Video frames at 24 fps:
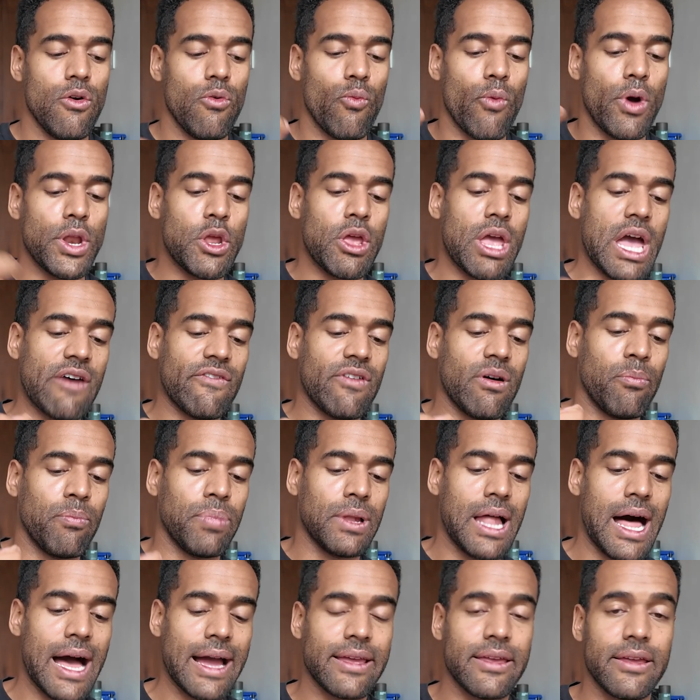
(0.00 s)
When you have a
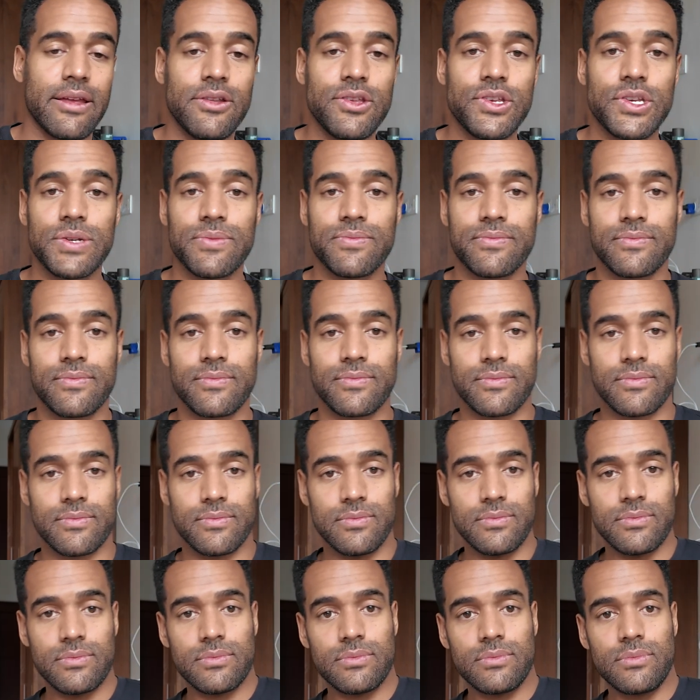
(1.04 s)
blockage,
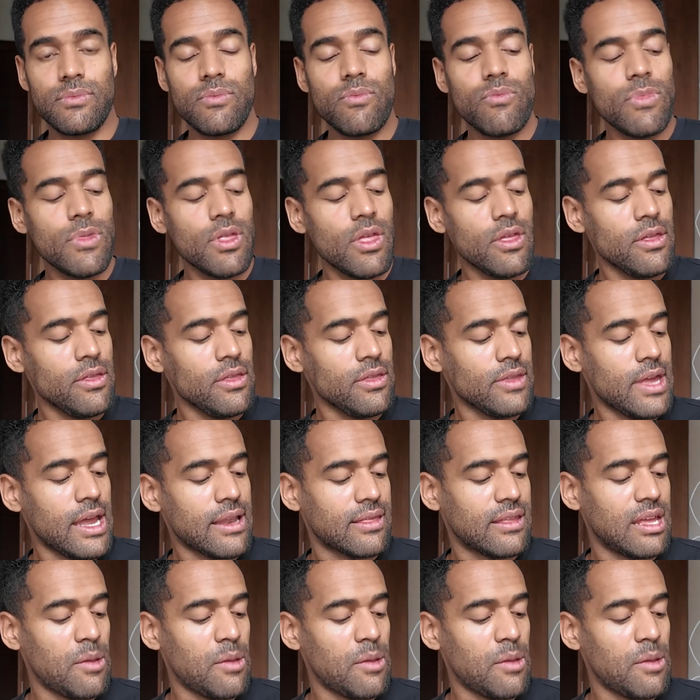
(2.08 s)
that's